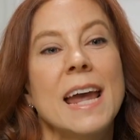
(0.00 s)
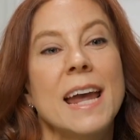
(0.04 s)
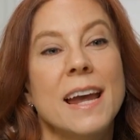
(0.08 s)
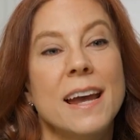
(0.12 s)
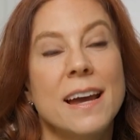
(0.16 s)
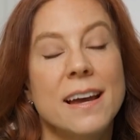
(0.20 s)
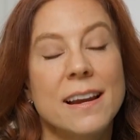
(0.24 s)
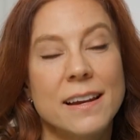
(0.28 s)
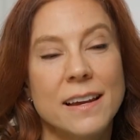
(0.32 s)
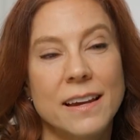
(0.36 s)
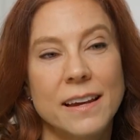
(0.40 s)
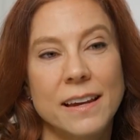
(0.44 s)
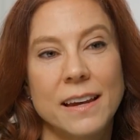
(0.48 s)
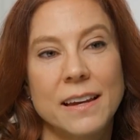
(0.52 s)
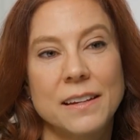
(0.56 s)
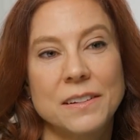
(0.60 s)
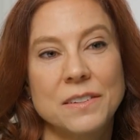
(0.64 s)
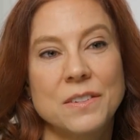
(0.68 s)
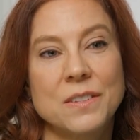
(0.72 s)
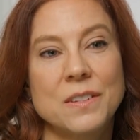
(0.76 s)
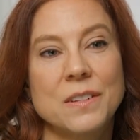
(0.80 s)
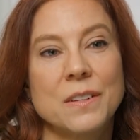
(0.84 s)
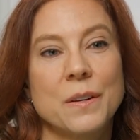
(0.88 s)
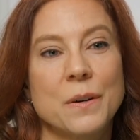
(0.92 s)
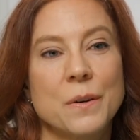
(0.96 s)
and it
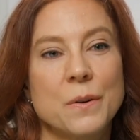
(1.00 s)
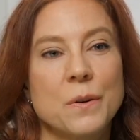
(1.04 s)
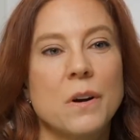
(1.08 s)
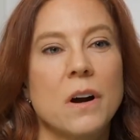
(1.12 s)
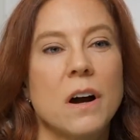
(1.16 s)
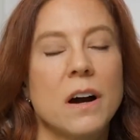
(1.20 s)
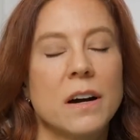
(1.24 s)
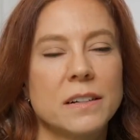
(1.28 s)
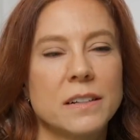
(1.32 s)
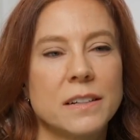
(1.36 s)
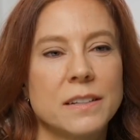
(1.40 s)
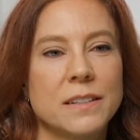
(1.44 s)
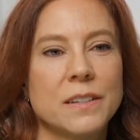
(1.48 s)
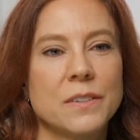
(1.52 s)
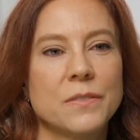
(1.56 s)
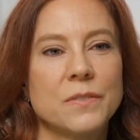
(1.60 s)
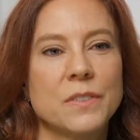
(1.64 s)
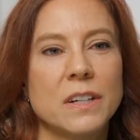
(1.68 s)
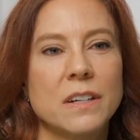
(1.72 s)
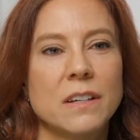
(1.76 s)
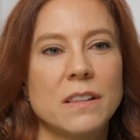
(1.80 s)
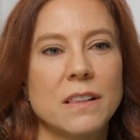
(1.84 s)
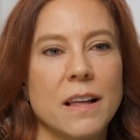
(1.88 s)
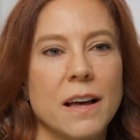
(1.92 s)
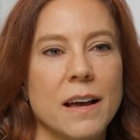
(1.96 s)
can slow
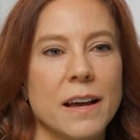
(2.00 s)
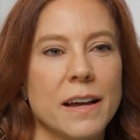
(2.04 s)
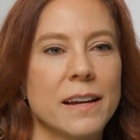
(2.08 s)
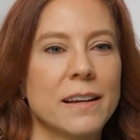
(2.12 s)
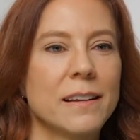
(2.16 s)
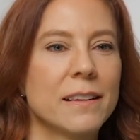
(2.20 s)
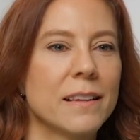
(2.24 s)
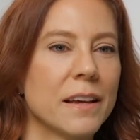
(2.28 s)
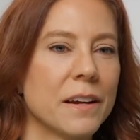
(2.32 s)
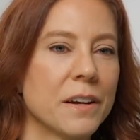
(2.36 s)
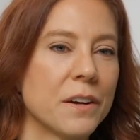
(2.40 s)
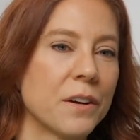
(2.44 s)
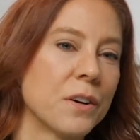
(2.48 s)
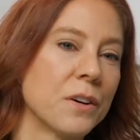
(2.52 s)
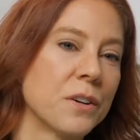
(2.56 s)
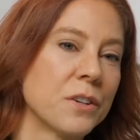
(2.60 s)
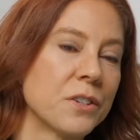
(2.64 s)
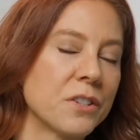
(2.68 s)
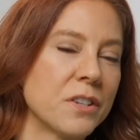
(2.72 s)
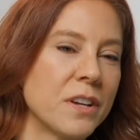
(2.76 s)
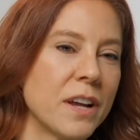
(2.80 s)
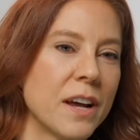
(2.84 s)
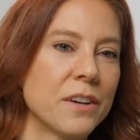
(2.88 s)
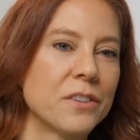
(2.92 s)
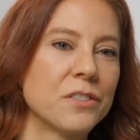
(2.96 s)
cognitive decline that
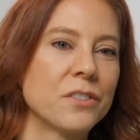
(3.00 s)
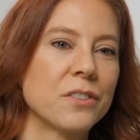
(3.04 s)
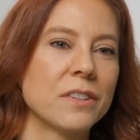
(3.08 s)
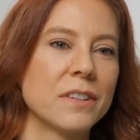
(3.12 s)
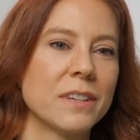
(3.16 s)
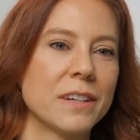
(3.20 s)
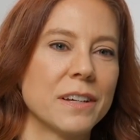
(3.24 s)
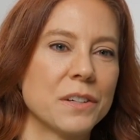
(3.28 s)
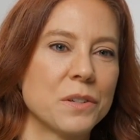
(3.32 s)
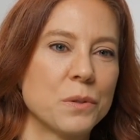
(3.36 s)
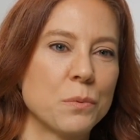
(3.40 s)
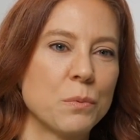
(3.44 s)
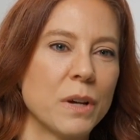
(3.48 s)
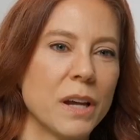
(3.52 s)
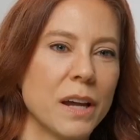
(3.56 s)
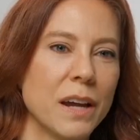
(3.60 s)
occurs naturally as we